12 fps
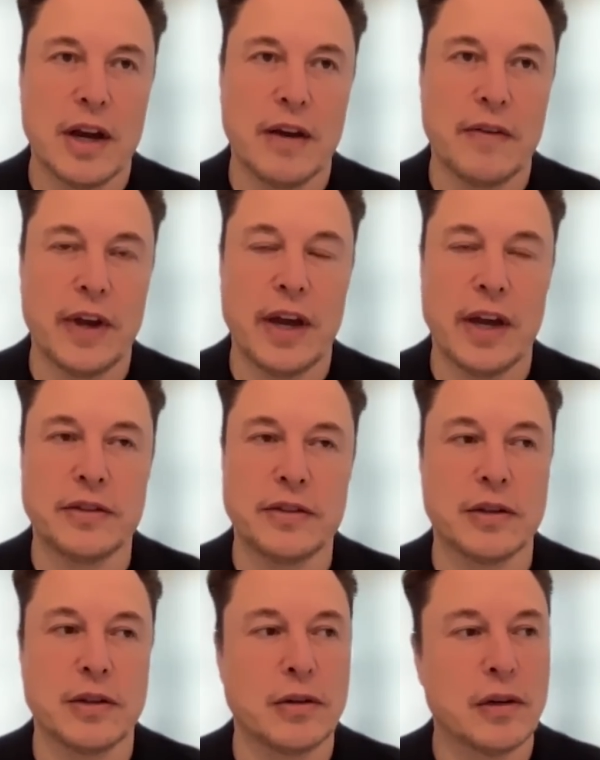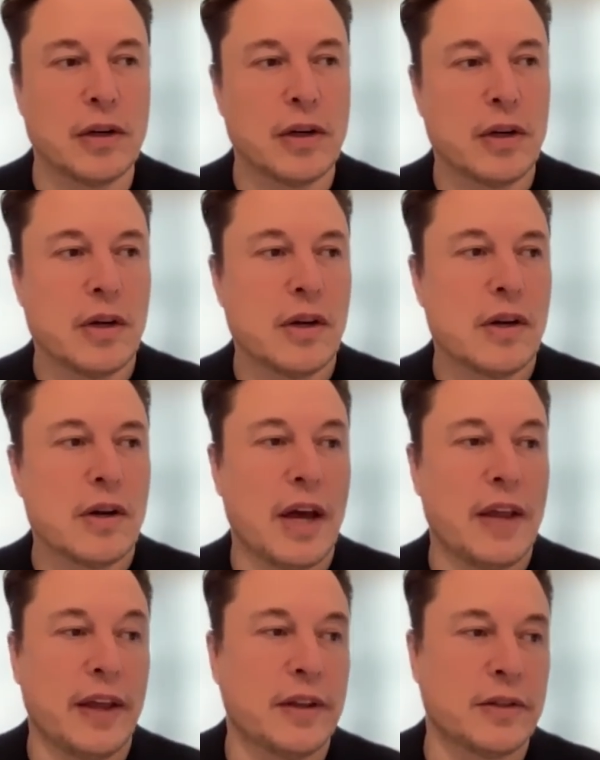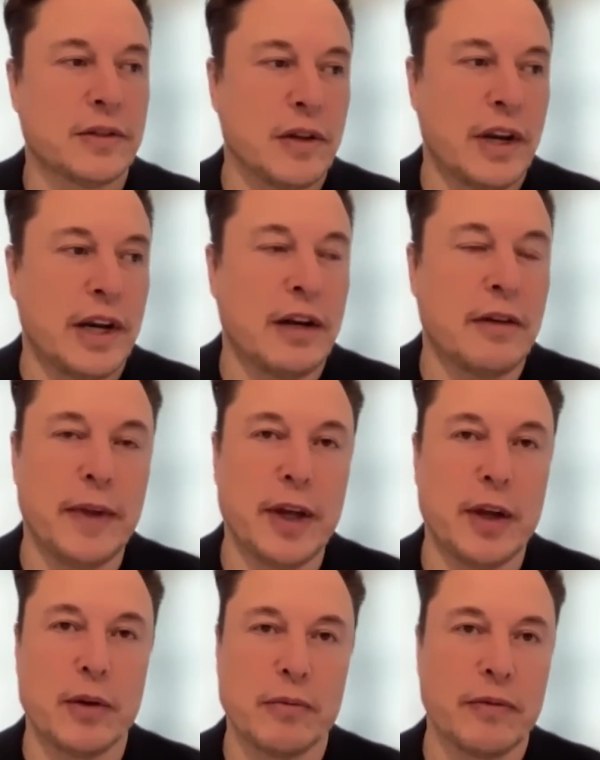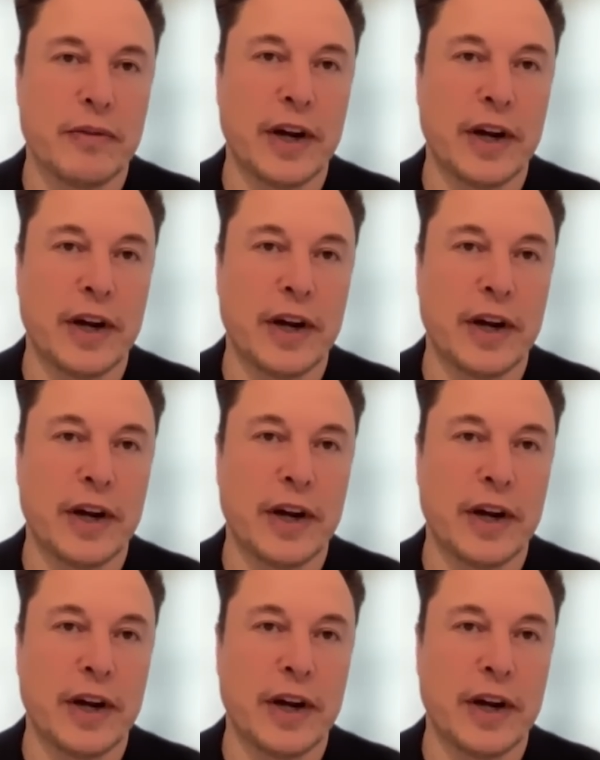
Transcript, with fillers: Um, and so I think this could end up being,